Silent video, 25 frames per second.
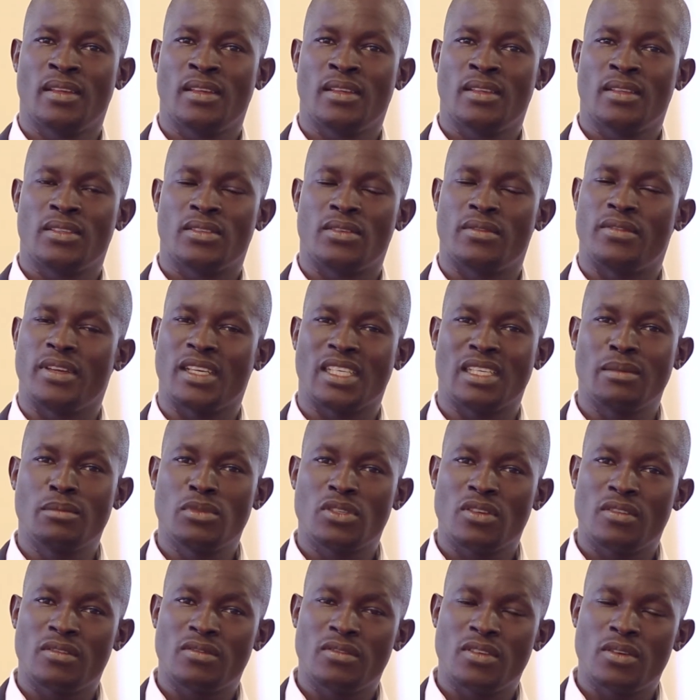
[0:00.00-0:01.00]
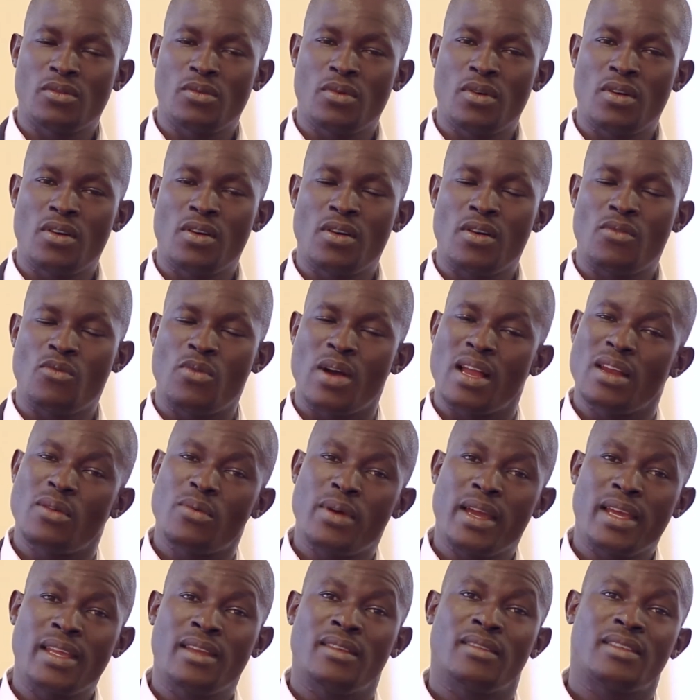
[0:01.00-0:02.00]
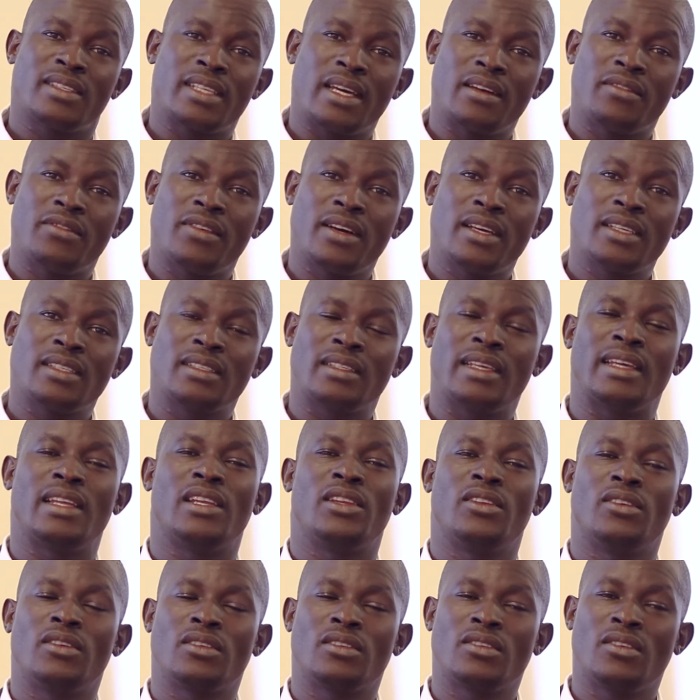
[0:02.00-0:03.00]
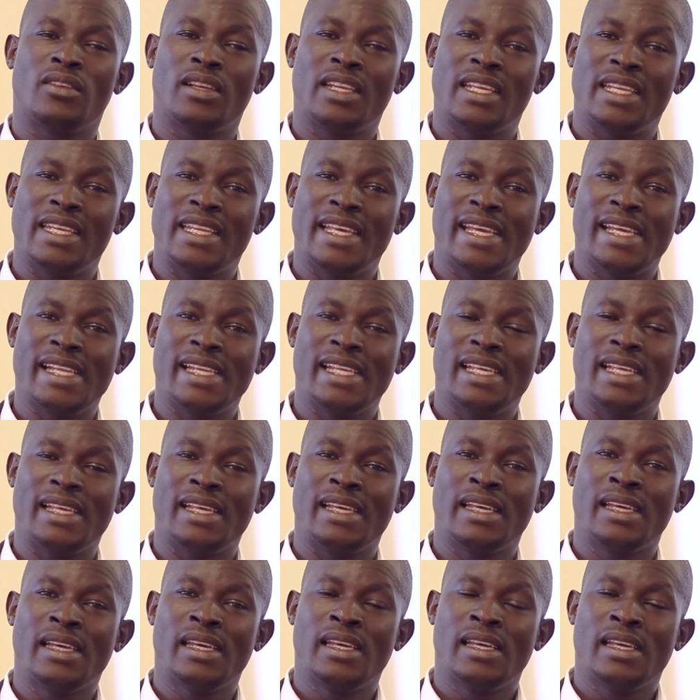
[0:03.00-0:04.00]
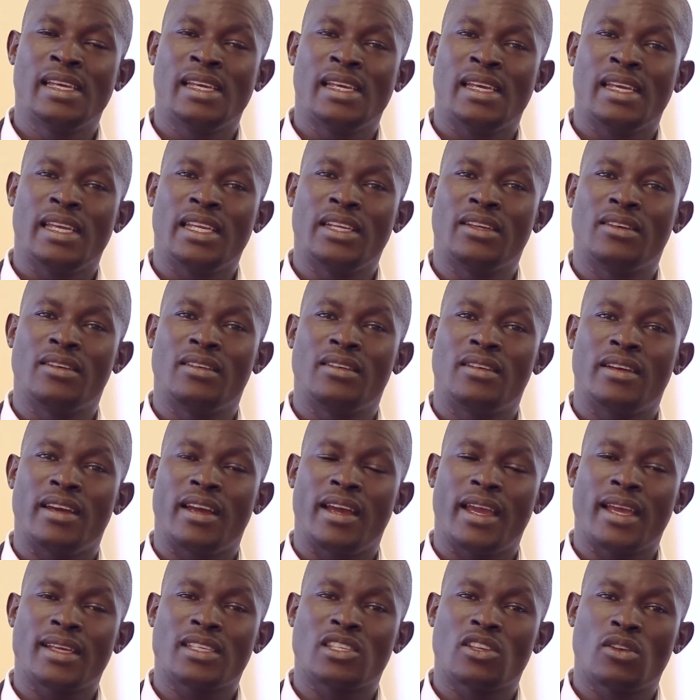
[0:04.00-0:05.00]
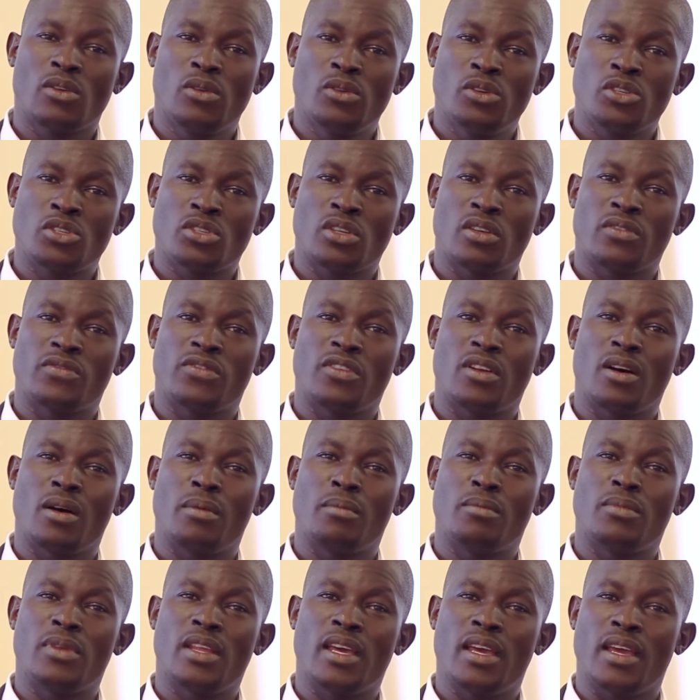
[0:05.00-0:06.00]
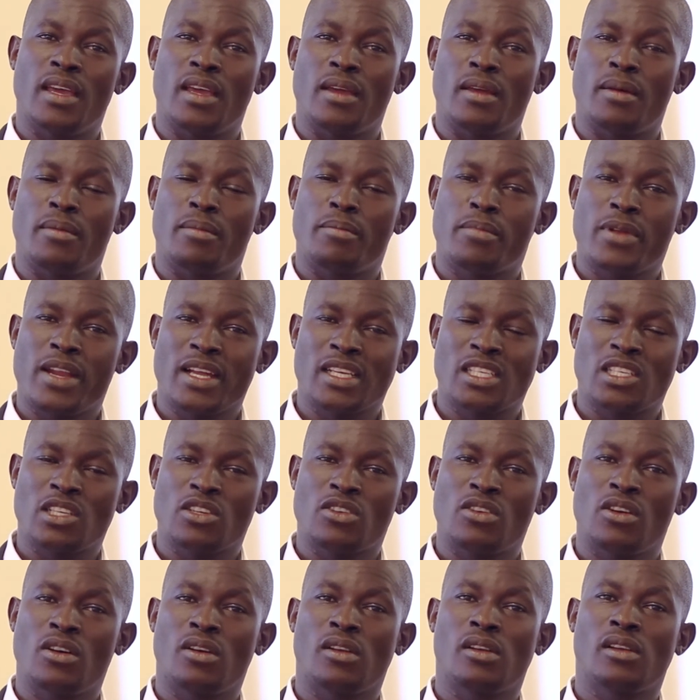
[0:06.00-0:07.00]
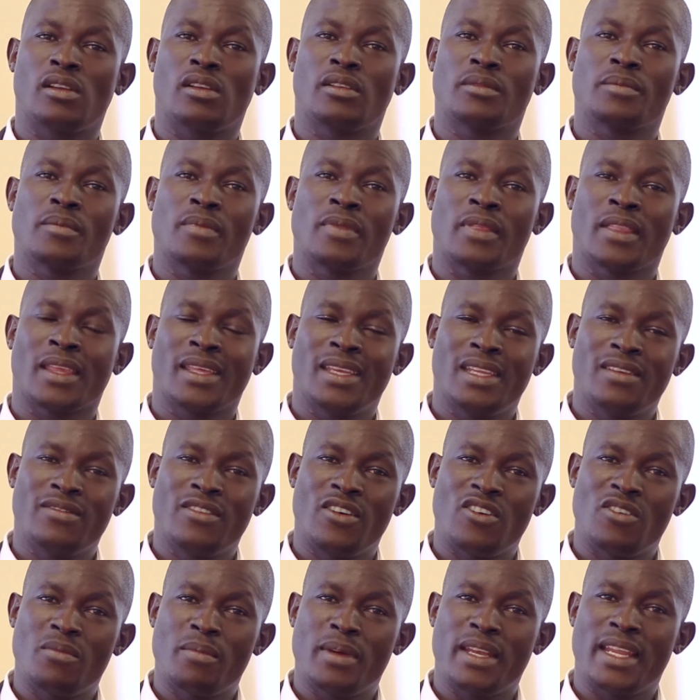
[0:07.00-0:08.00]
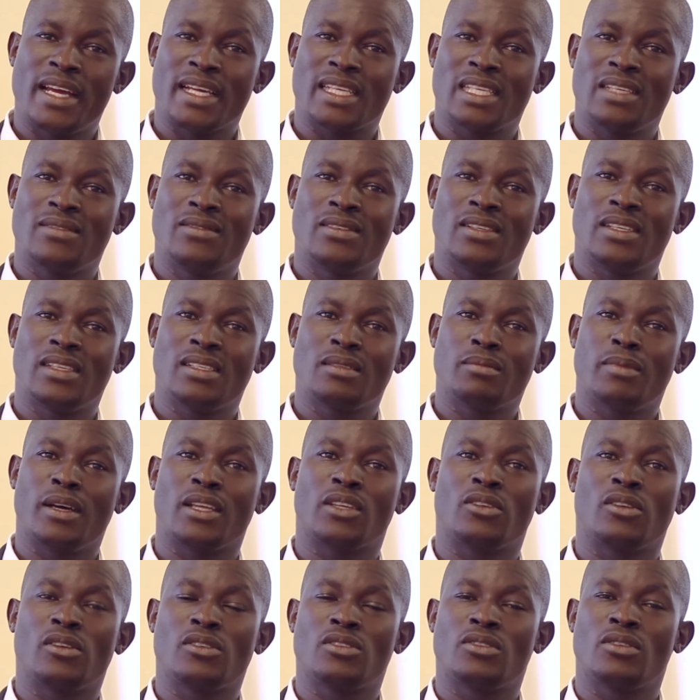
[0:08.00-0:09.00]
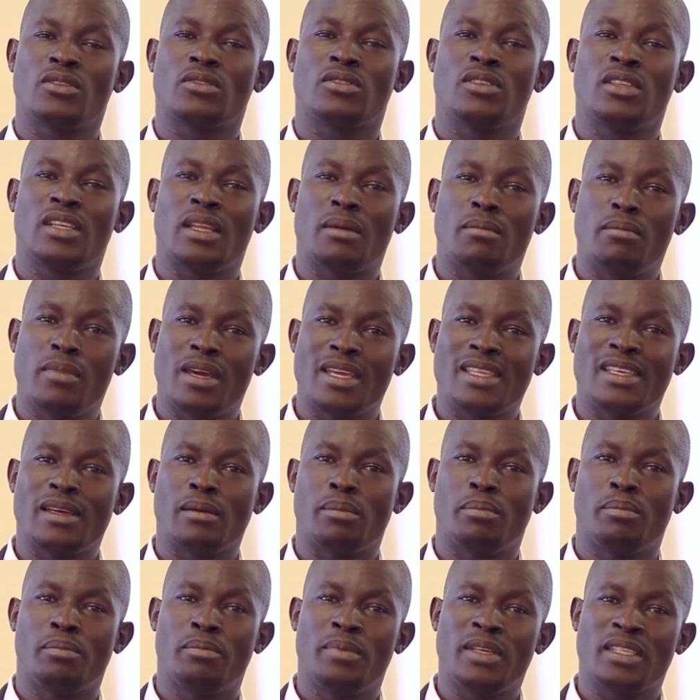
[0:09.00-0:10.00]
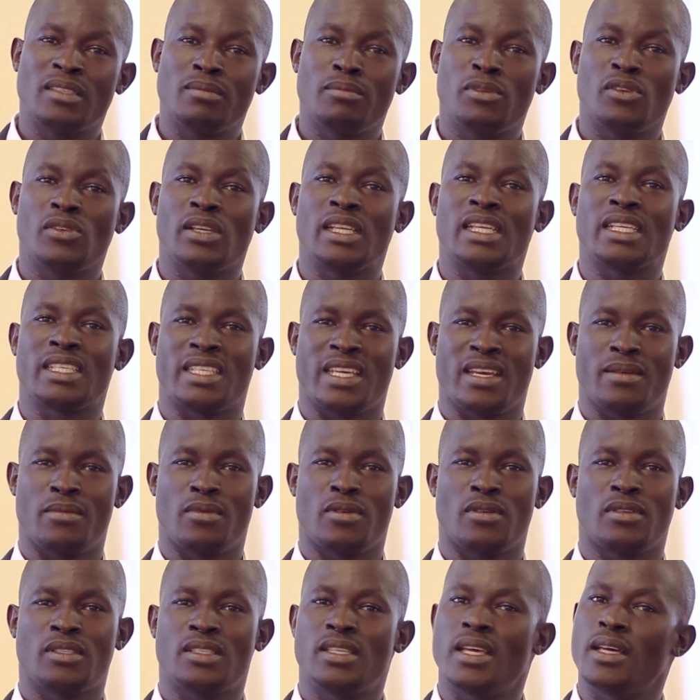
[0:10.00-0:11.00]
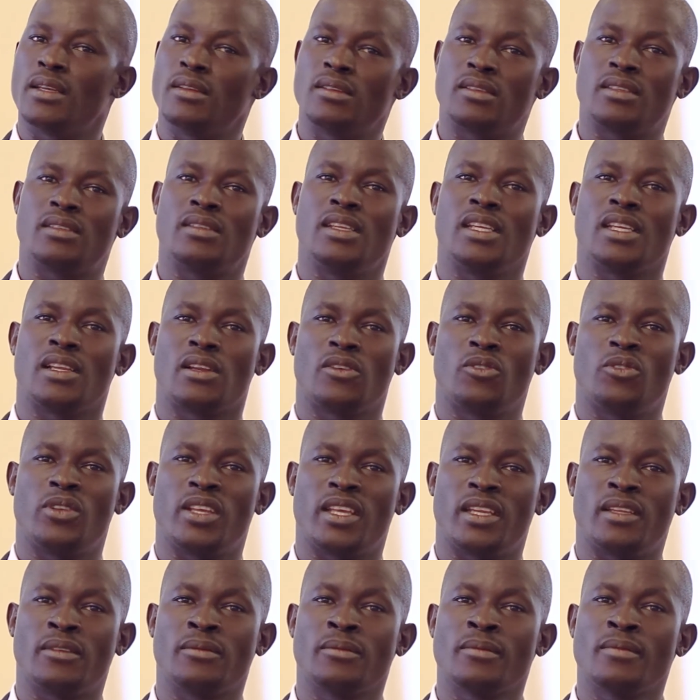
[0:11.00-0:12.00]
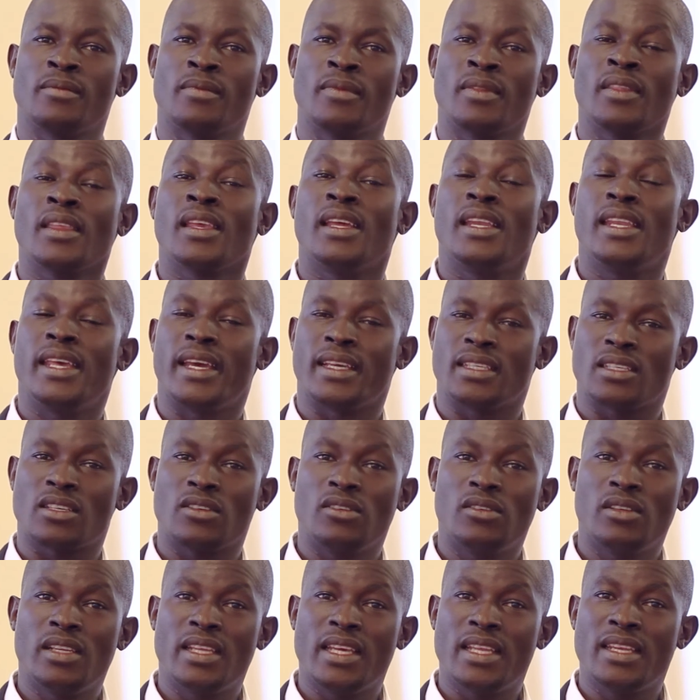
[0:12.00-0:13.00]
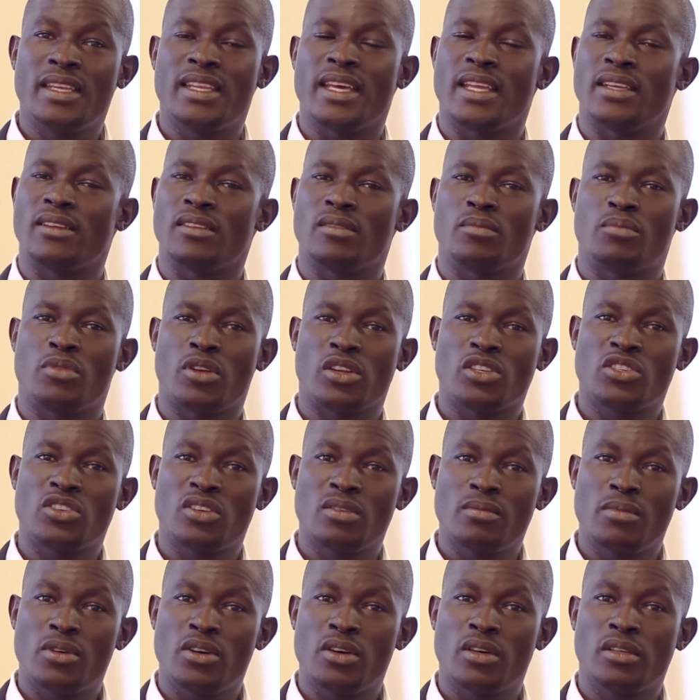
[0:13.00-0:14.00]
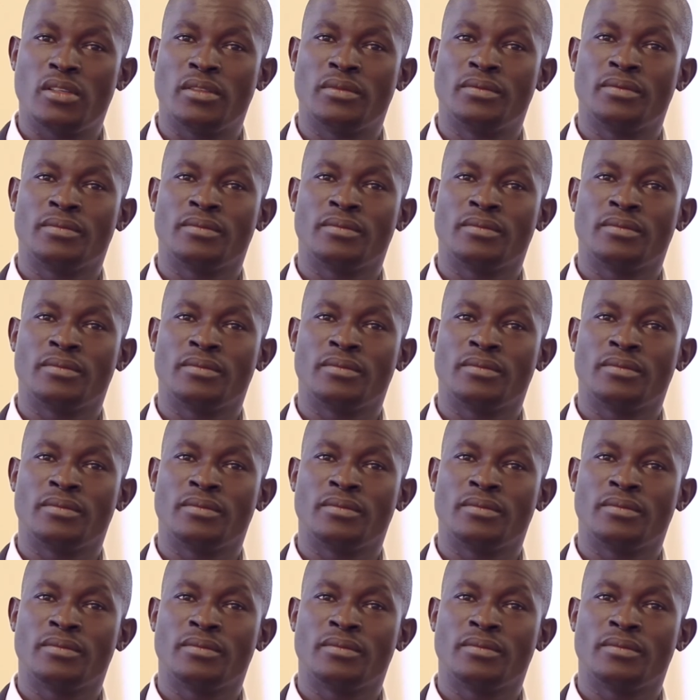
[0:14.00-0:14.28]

So victims of the war worldwide suffers not only daily exclusion from the practical development activities, but also to the major peace-building tables. They are not included. They're excluded, they're not brought on board,